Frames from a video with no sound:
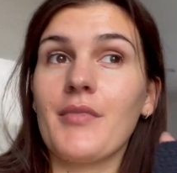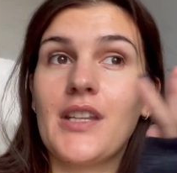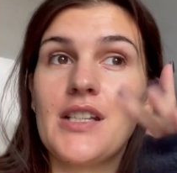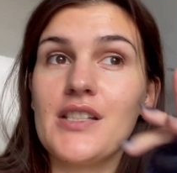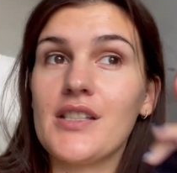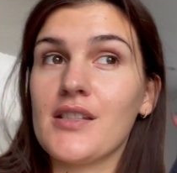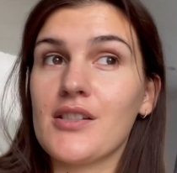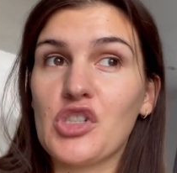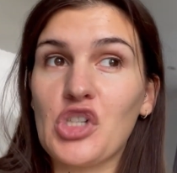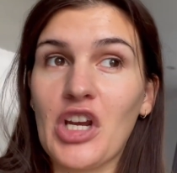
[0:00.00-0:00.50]

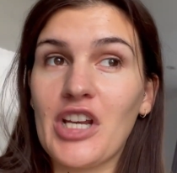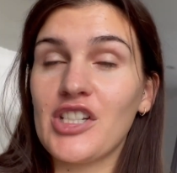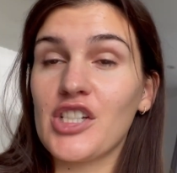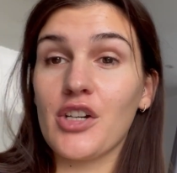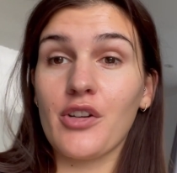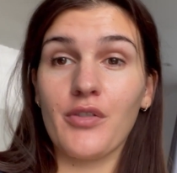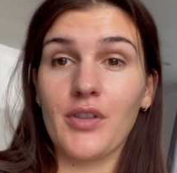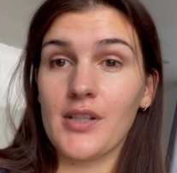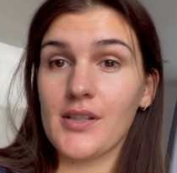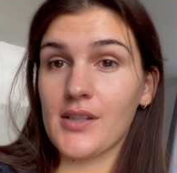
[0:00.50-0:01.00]
This
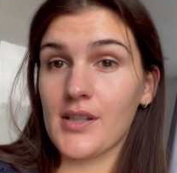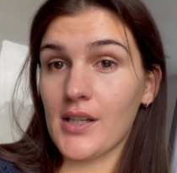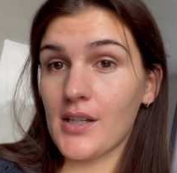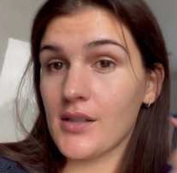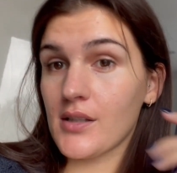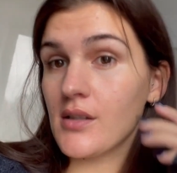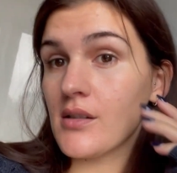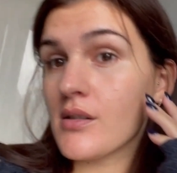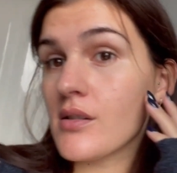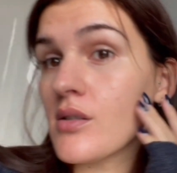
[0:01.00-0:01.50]
changing of the
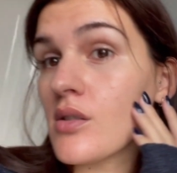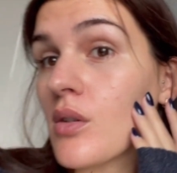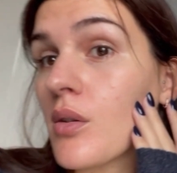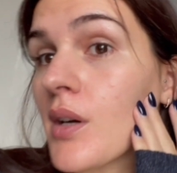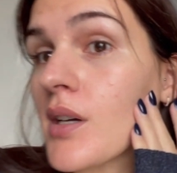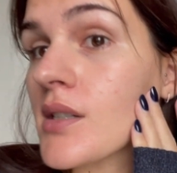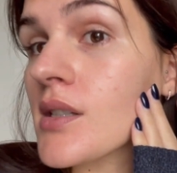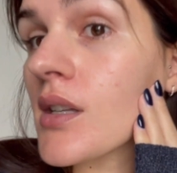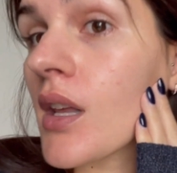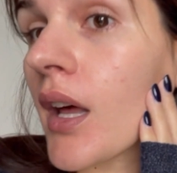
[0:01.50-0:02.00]
seasons is
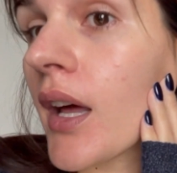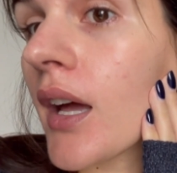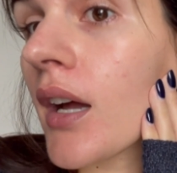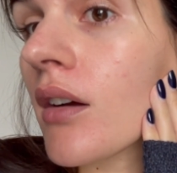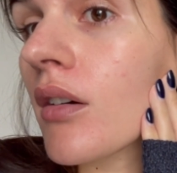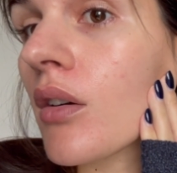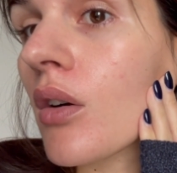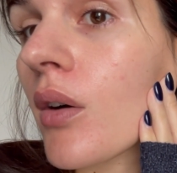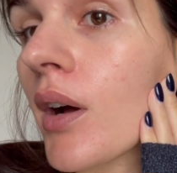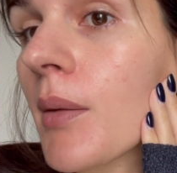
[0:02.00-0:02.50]
always
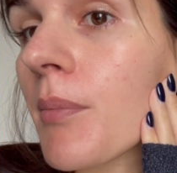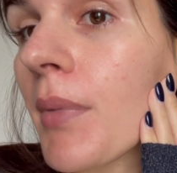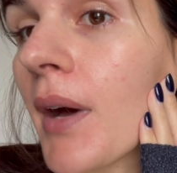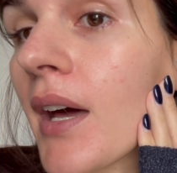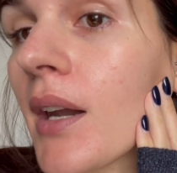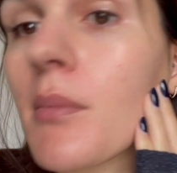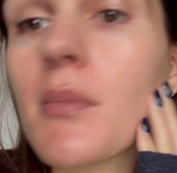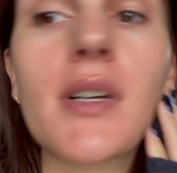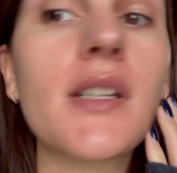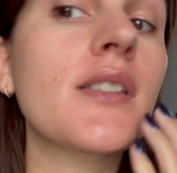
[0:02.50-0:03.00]
like quite
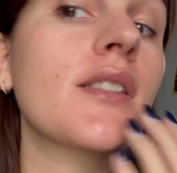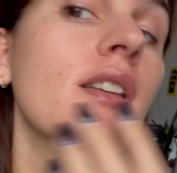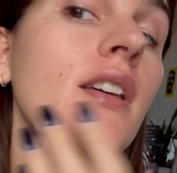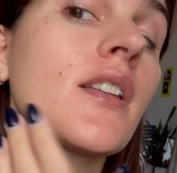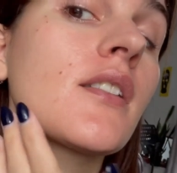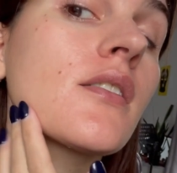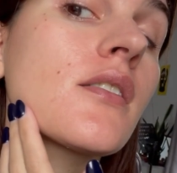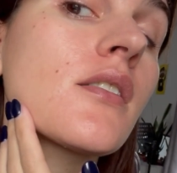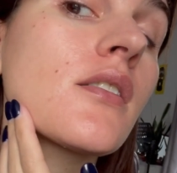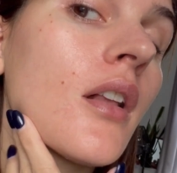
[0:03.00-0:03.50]
bad on my
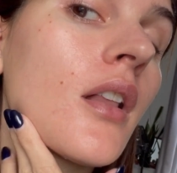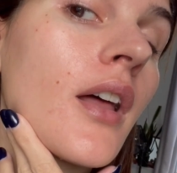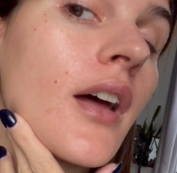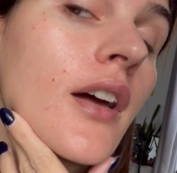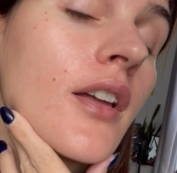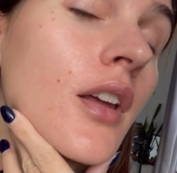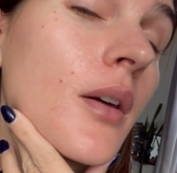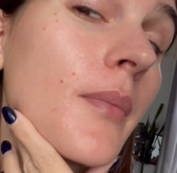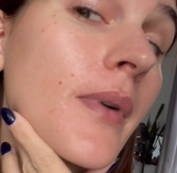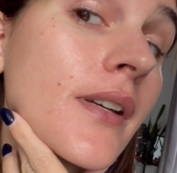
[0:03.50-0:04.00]
skins.
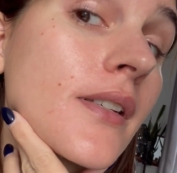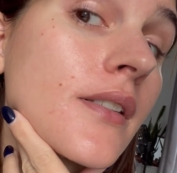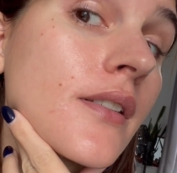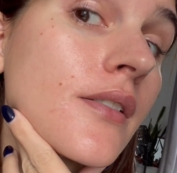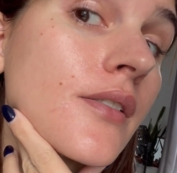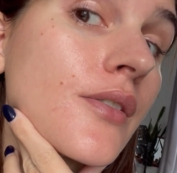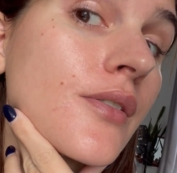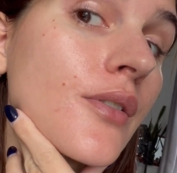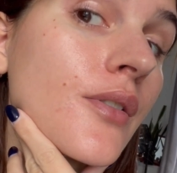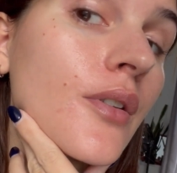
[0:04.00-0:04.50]
I know my
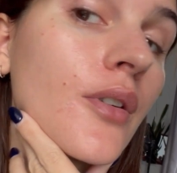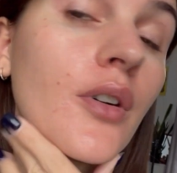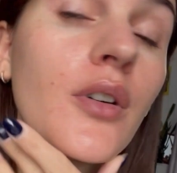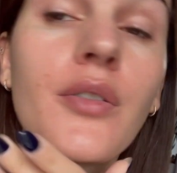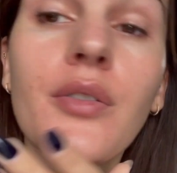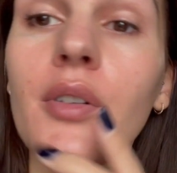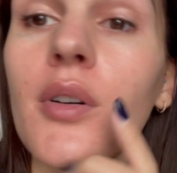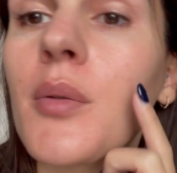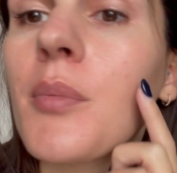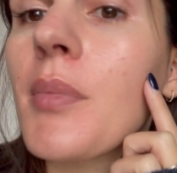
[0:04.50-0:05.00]
skin's not
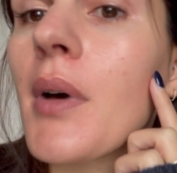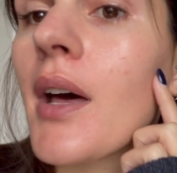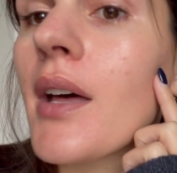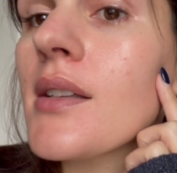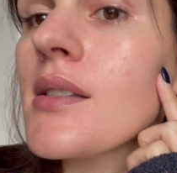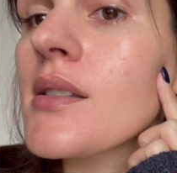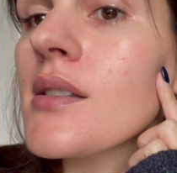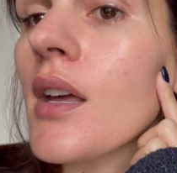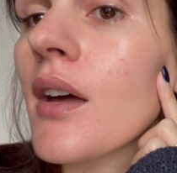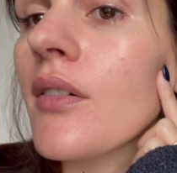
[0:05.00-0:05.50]
awful,
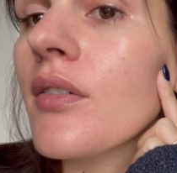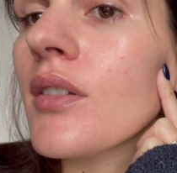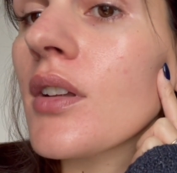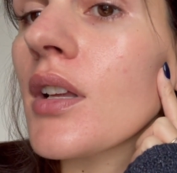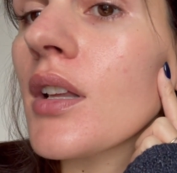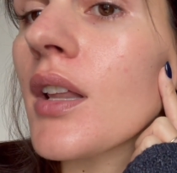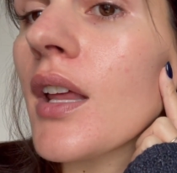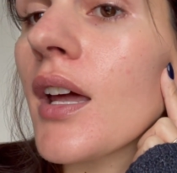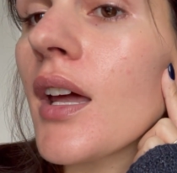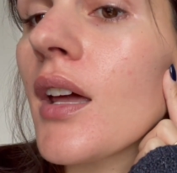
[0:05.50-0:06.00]
but it's
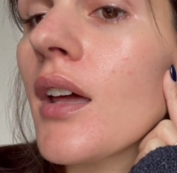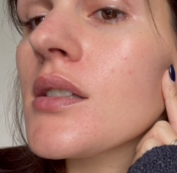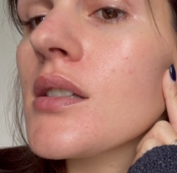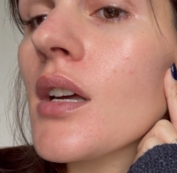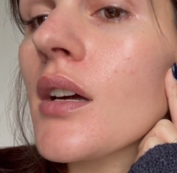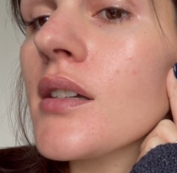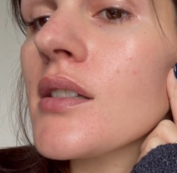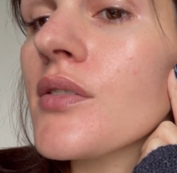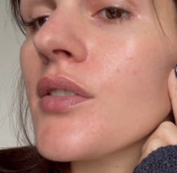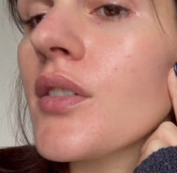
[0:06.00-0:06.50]
definitely
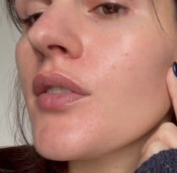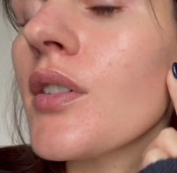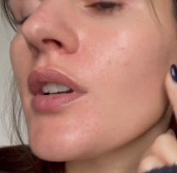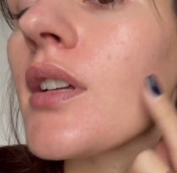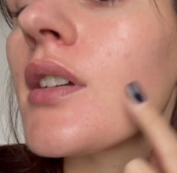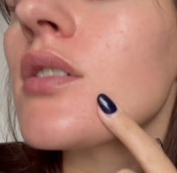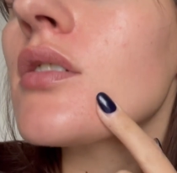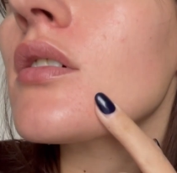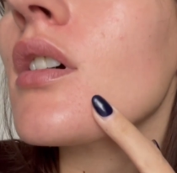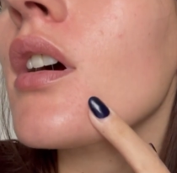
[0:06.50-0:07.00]
starting to feel
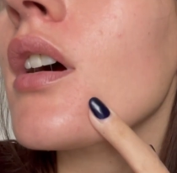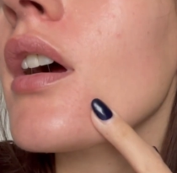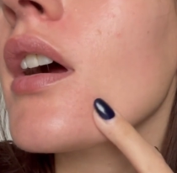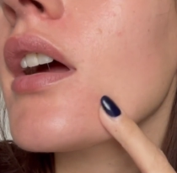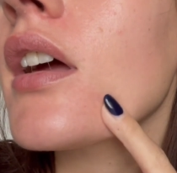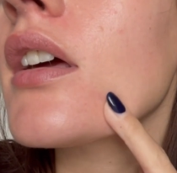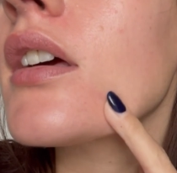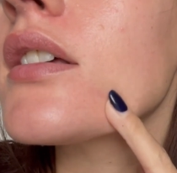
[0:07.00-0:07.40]
really dry.